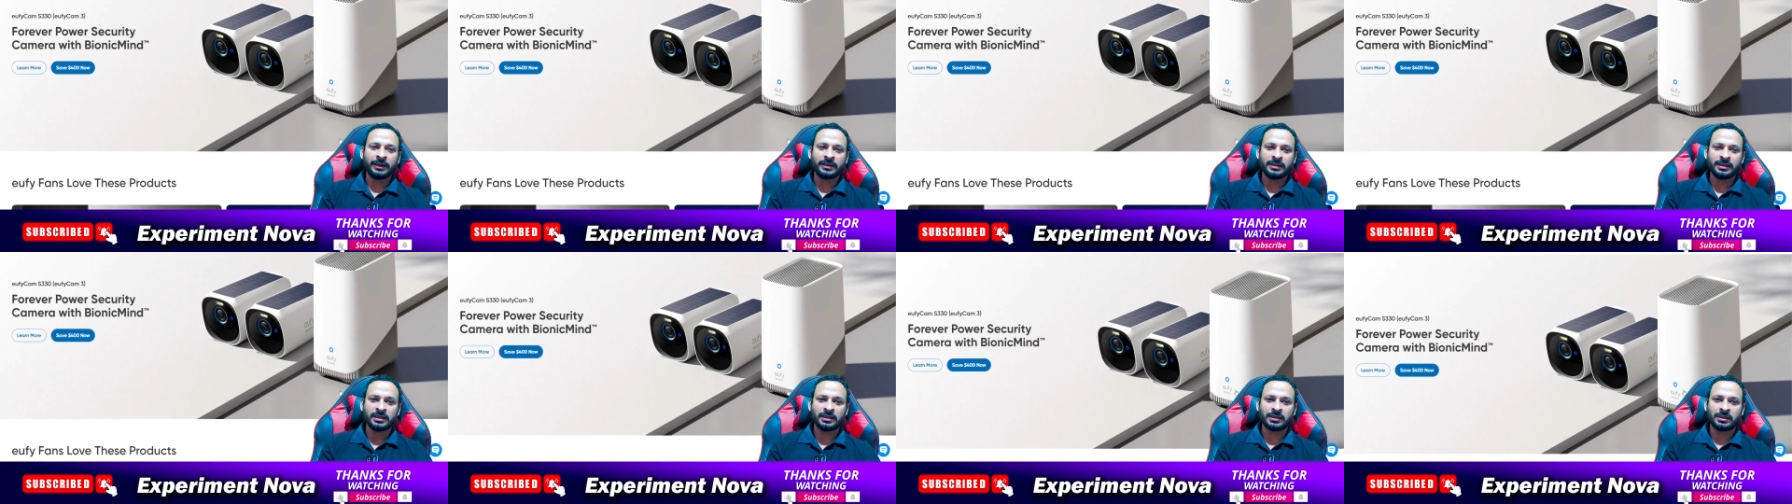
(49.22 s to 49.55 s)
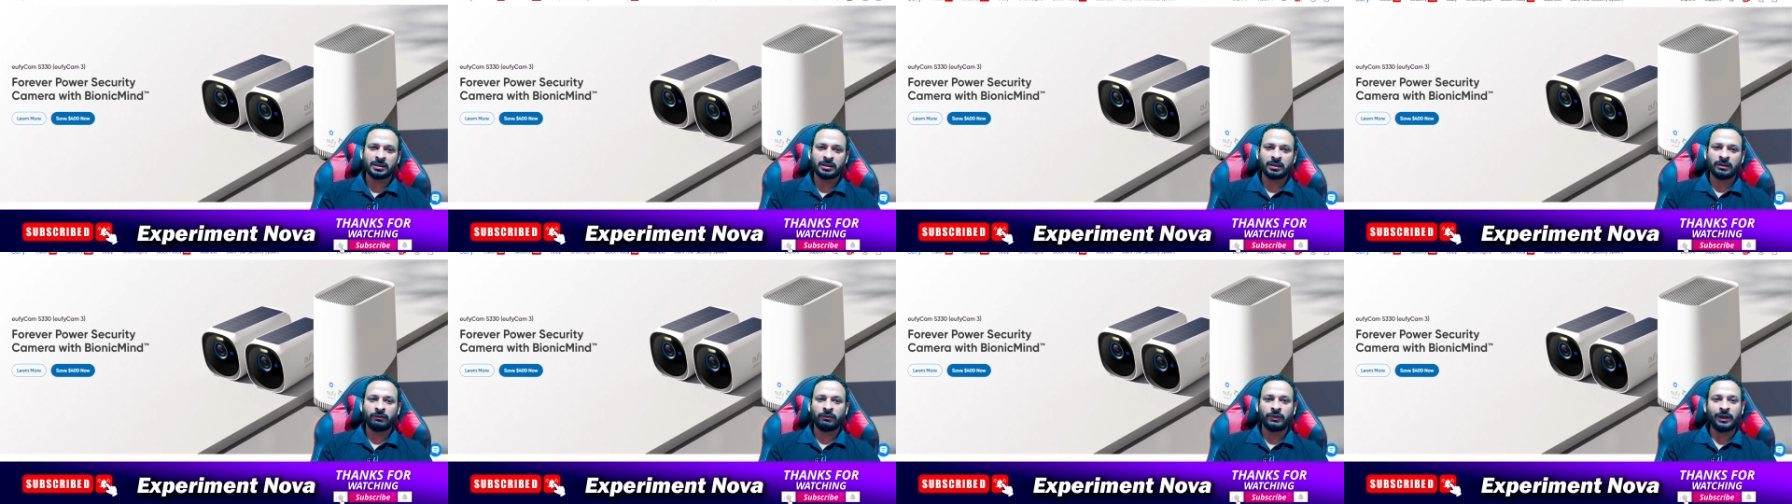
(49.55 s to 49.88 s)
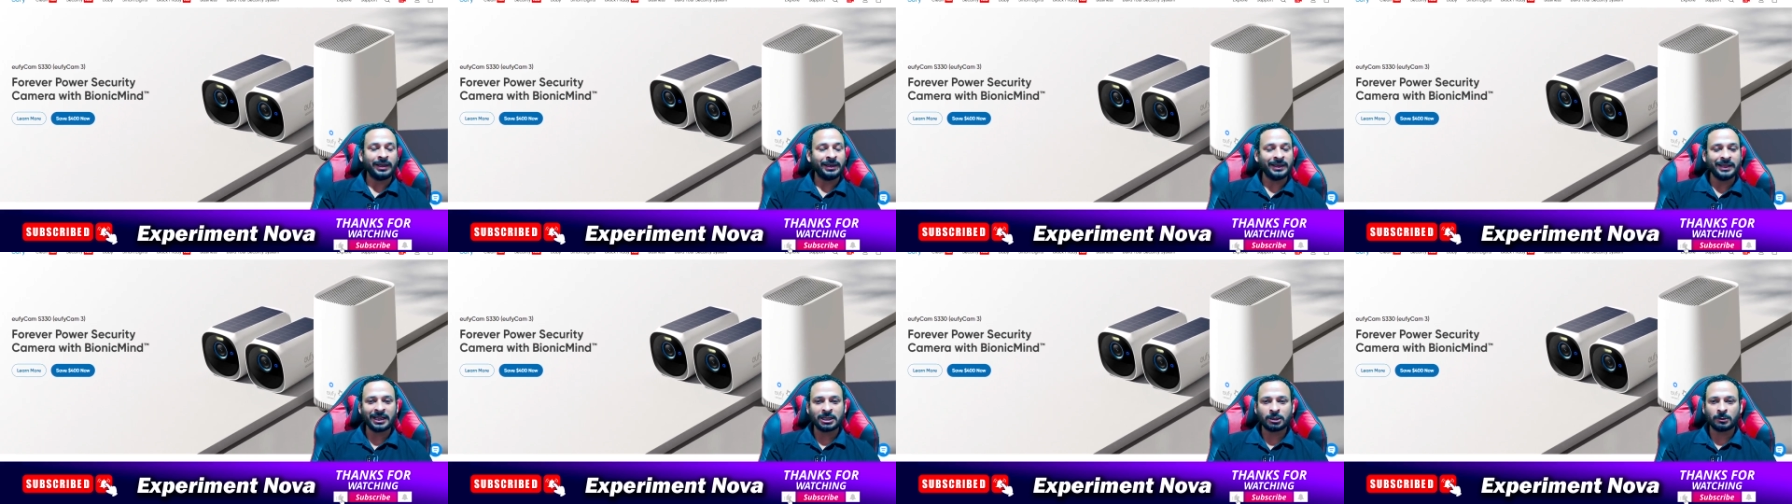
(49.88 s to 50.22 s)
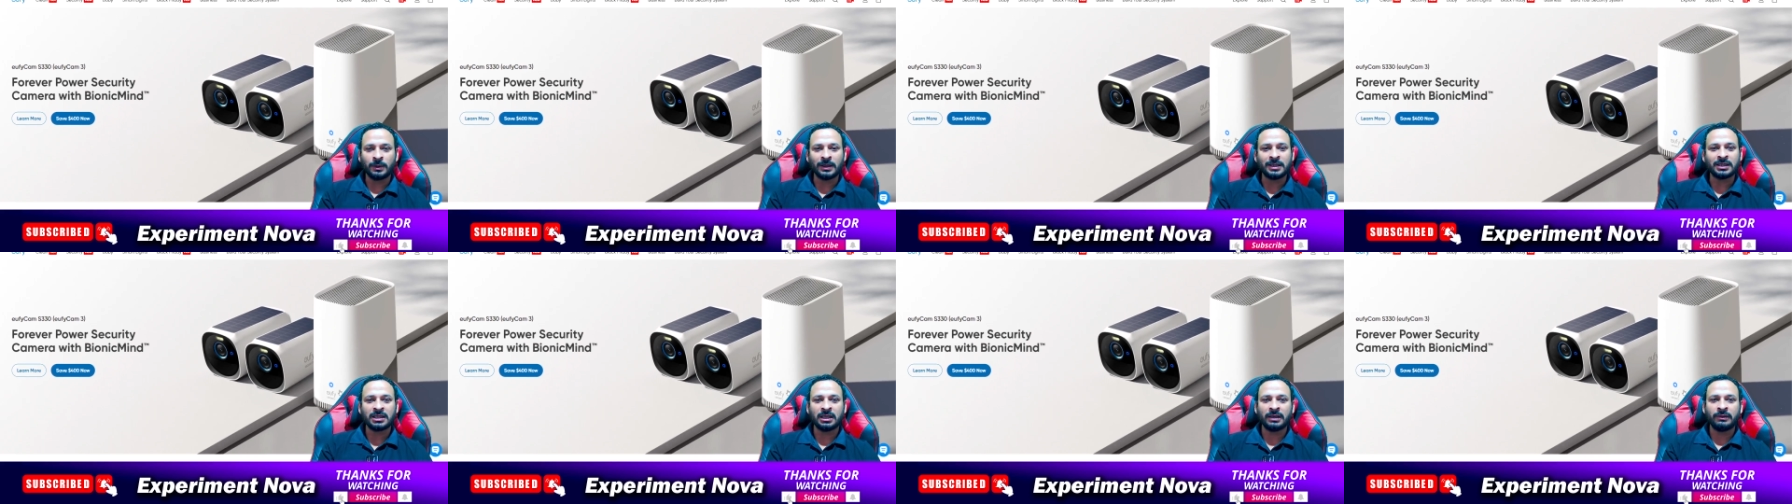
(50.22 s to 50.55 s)
is very
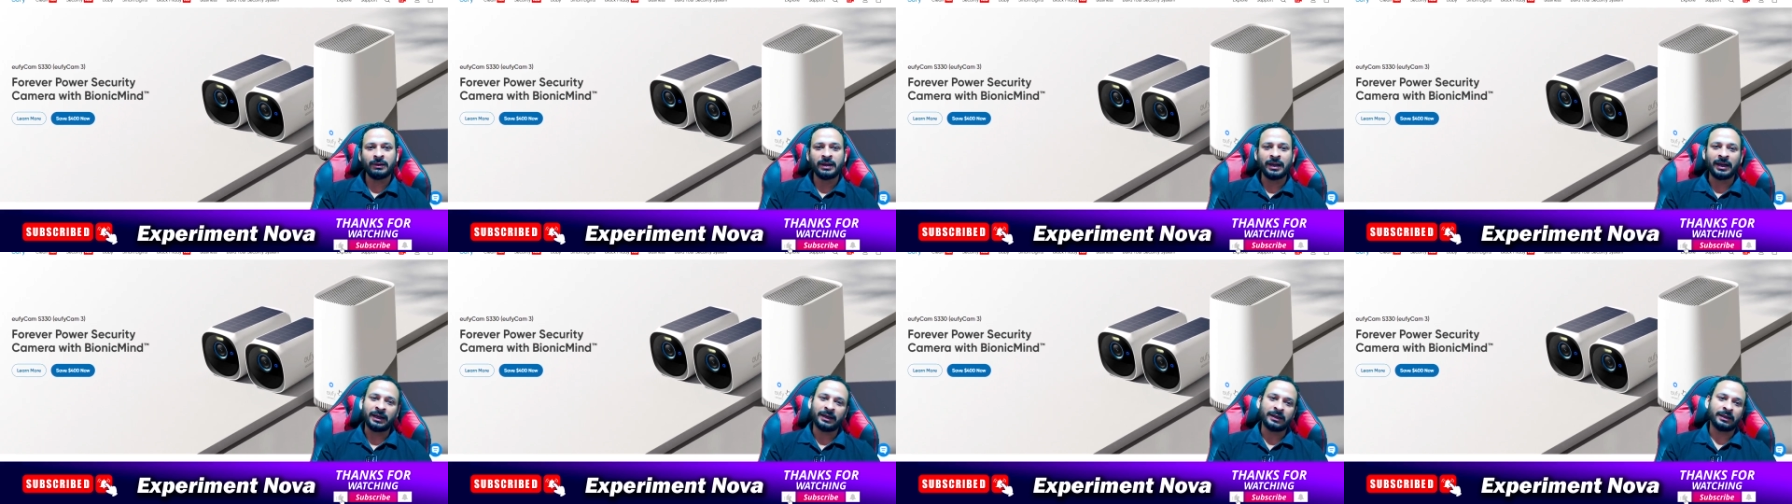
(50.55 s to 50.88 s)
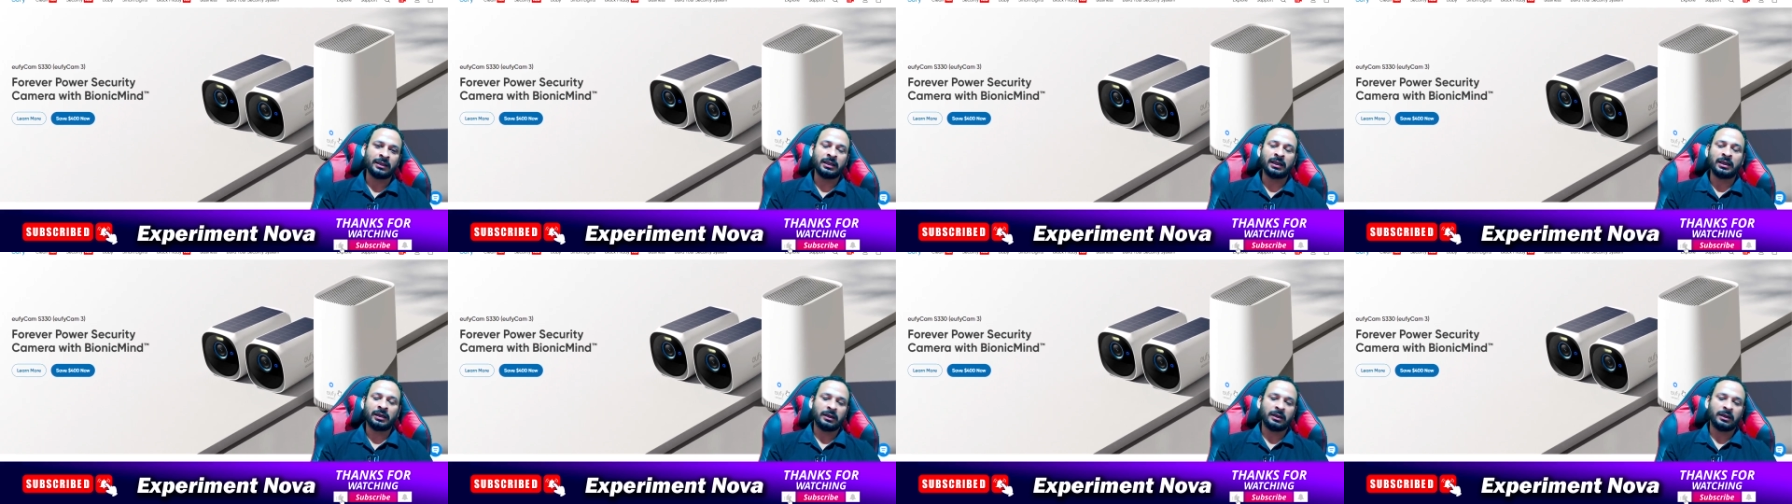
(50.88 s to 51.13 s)
expensive, and